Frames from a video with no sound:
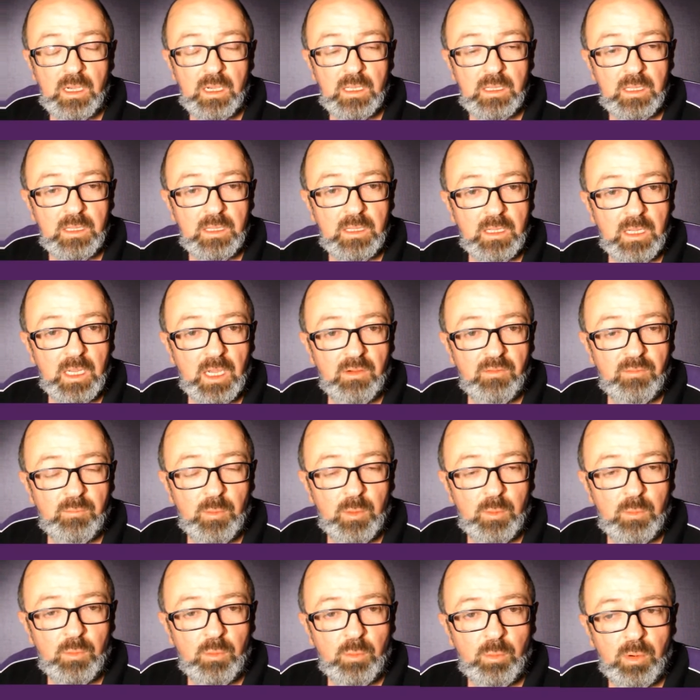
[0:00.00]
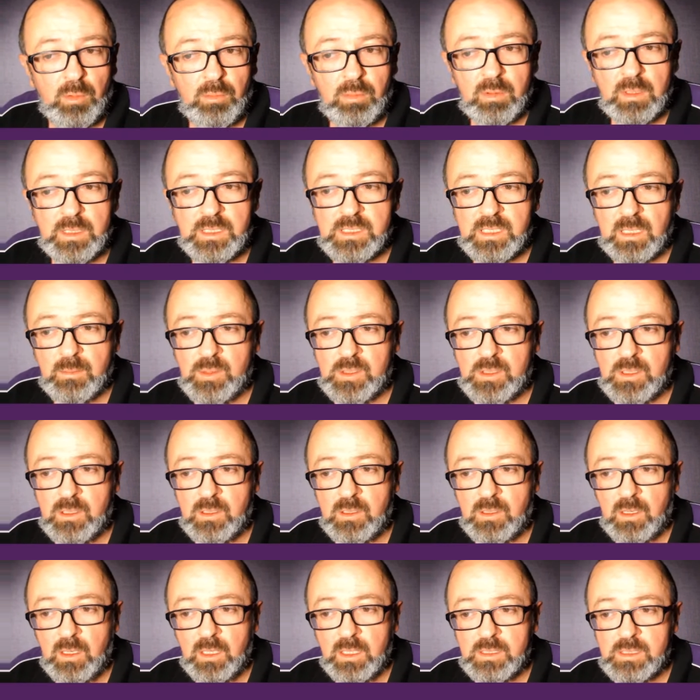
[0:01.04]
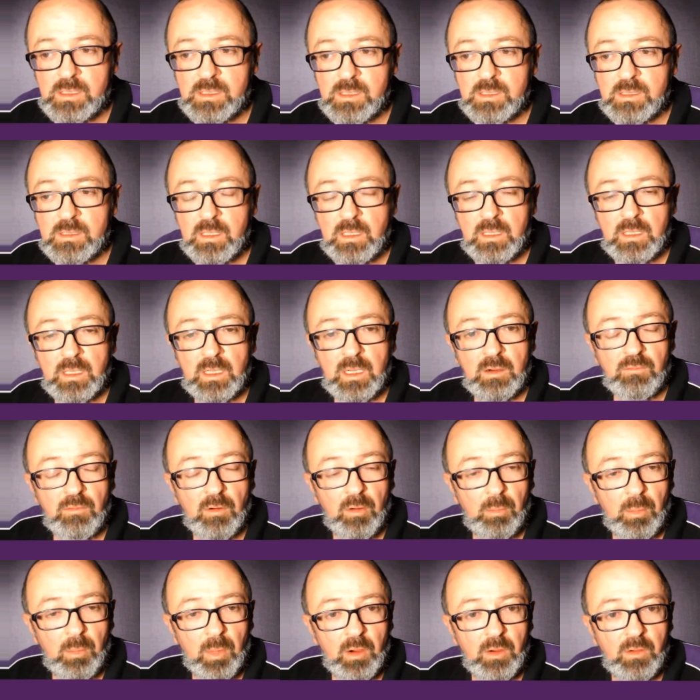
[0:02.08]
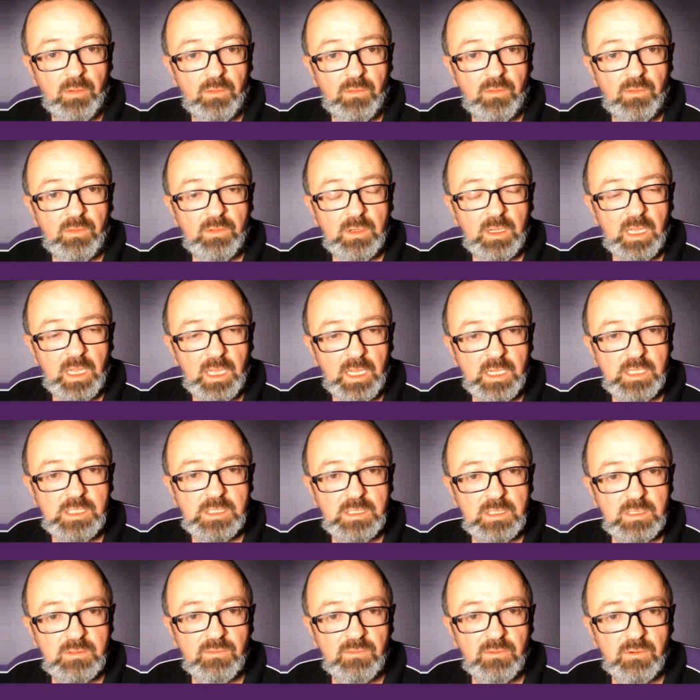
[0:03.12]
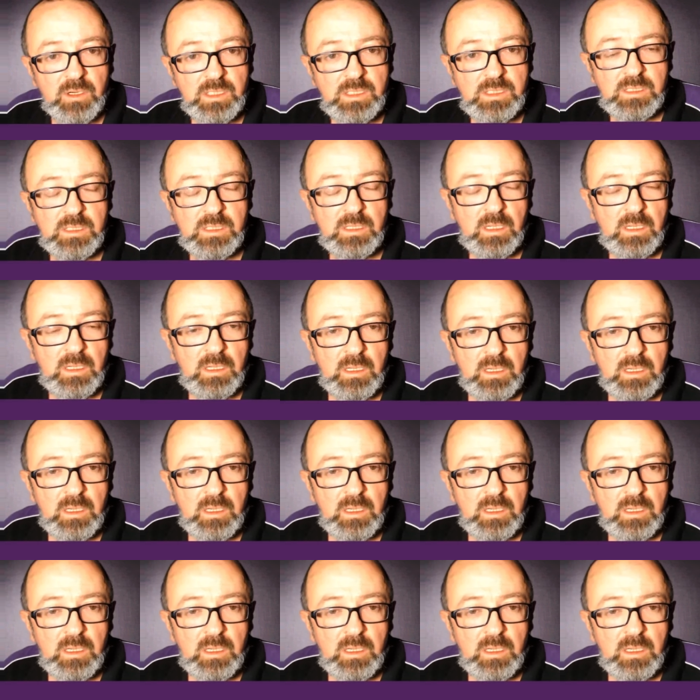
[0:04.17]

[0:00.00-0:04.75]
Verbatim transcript: and then the government will probably subsidise uh, remote cash deliveries.